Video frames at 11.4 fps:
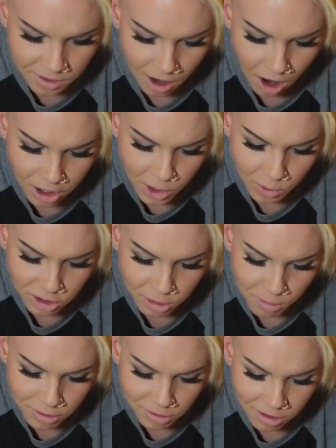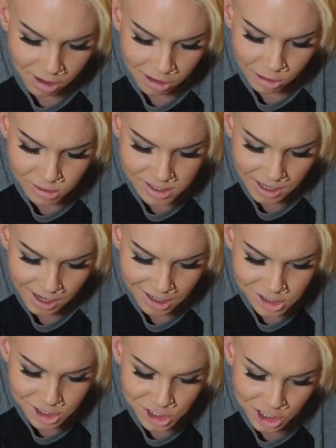Are you and your mother-in-law close in
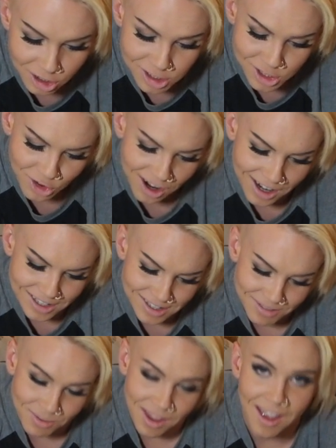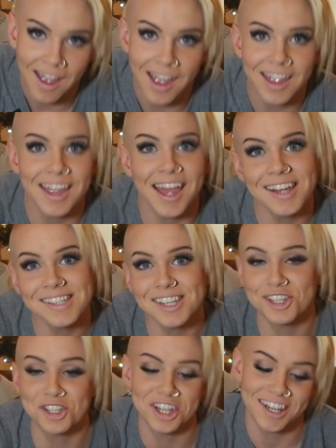age? She looks great. Yes,
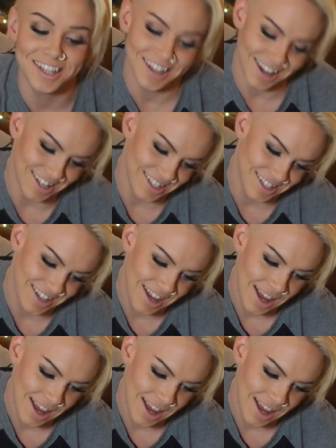she does.